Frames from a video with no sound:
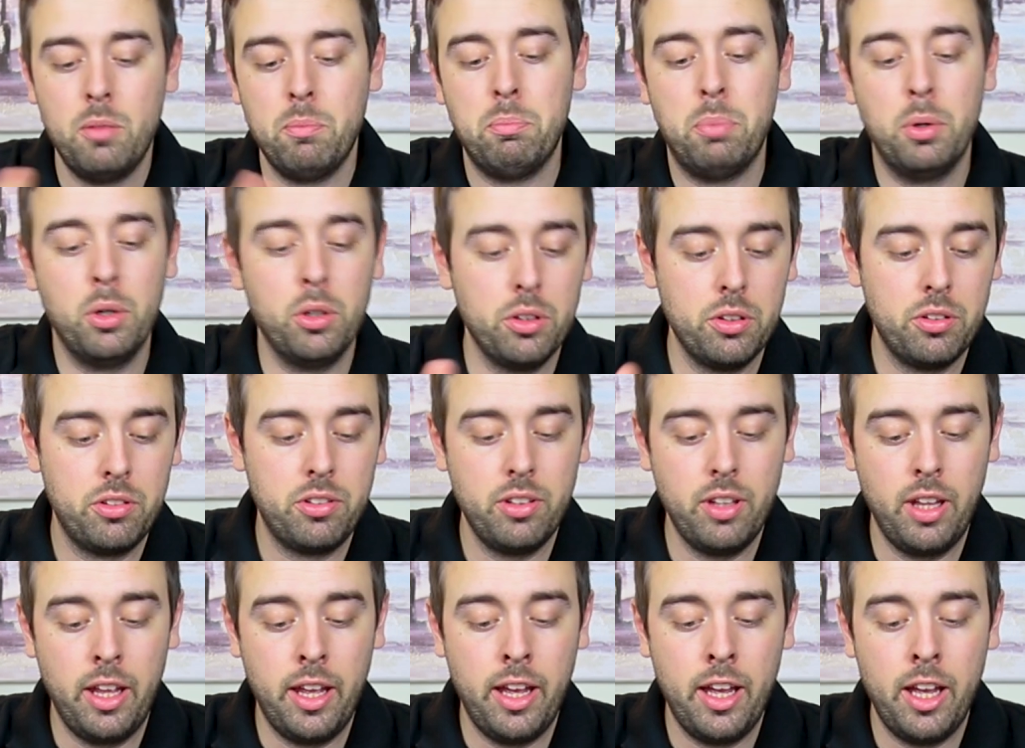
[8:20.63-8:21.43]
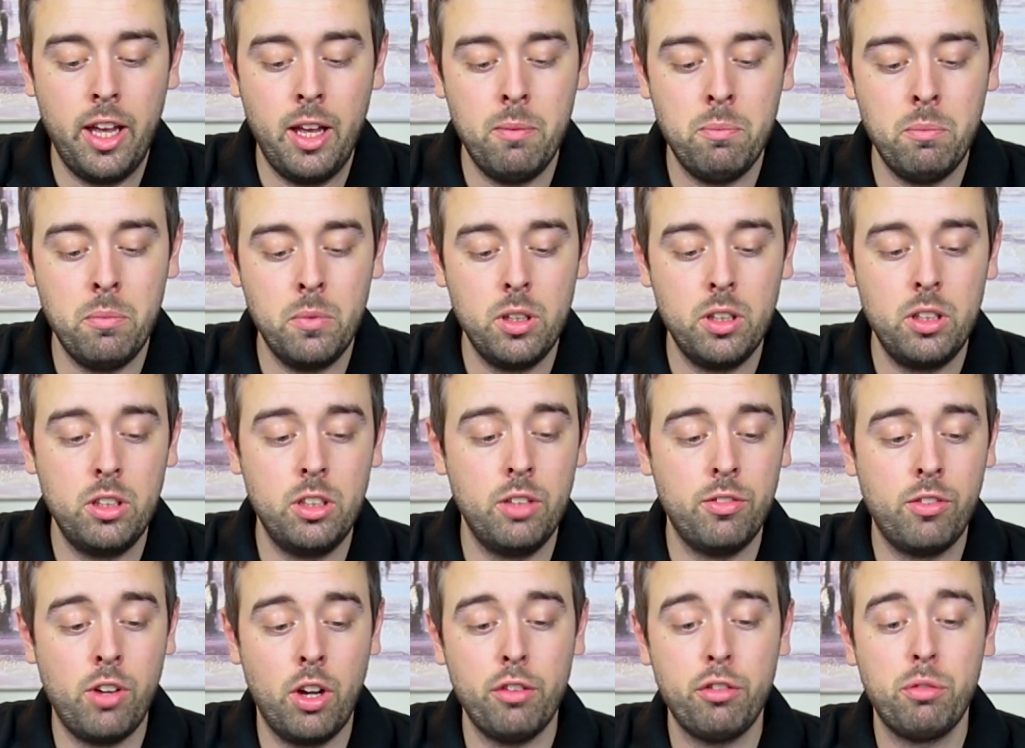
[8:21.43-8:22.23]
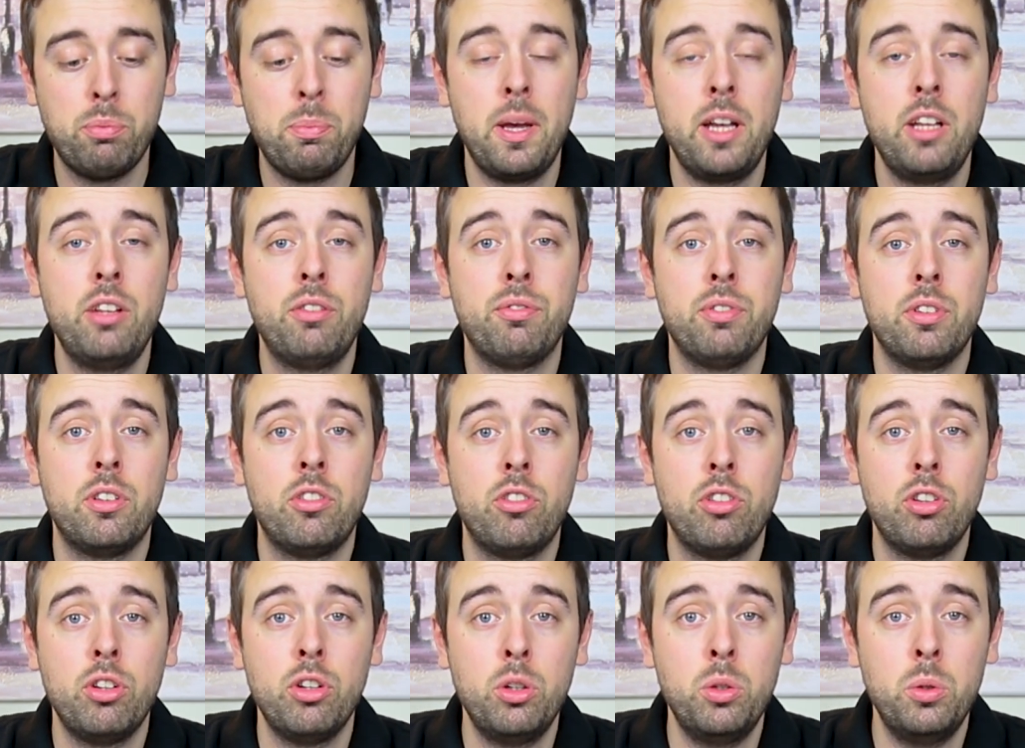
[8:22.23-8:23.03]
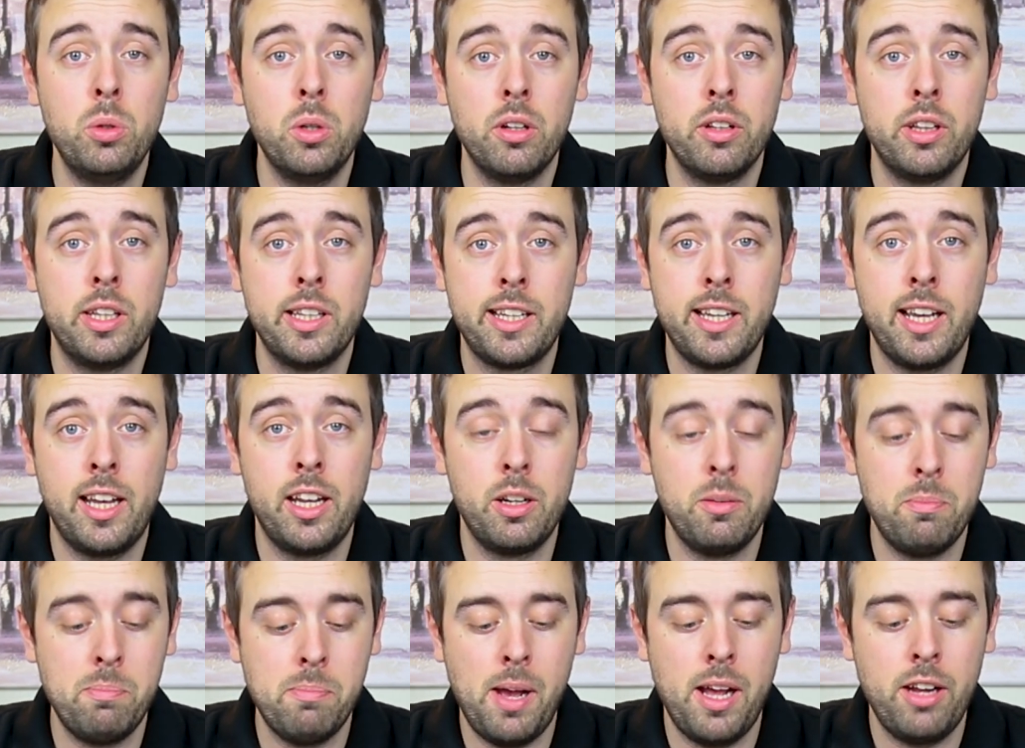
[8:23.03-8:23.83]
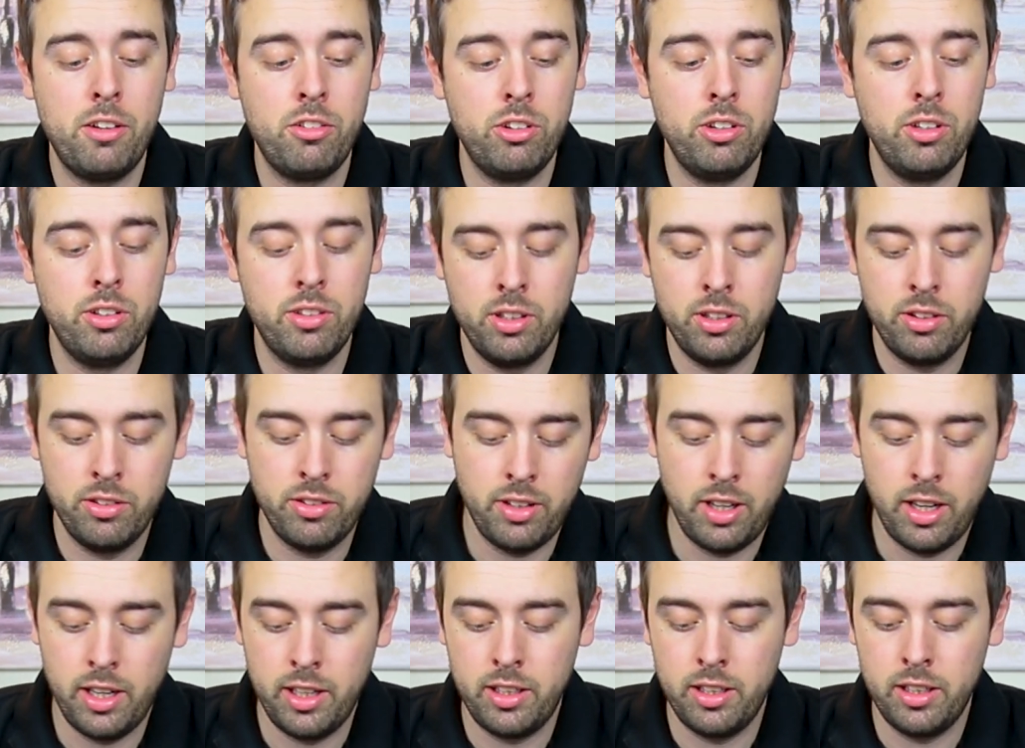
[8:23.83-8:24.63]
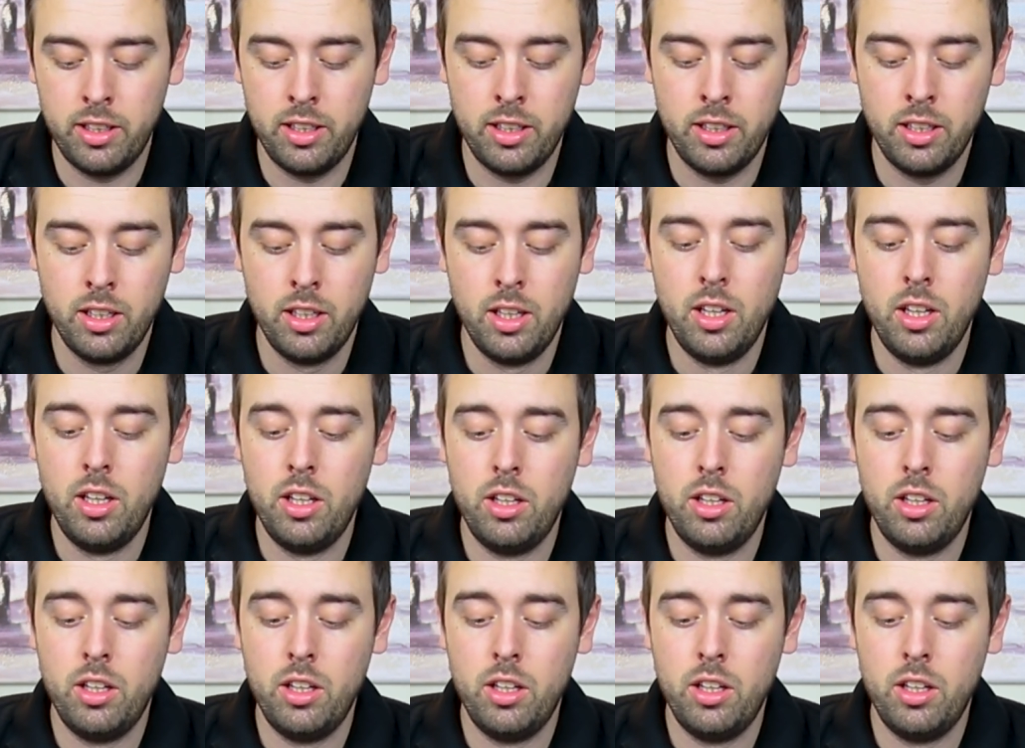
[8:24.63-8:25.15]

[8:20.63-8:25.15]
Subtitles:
but you've got space for 2 of the Canon batteries inside here,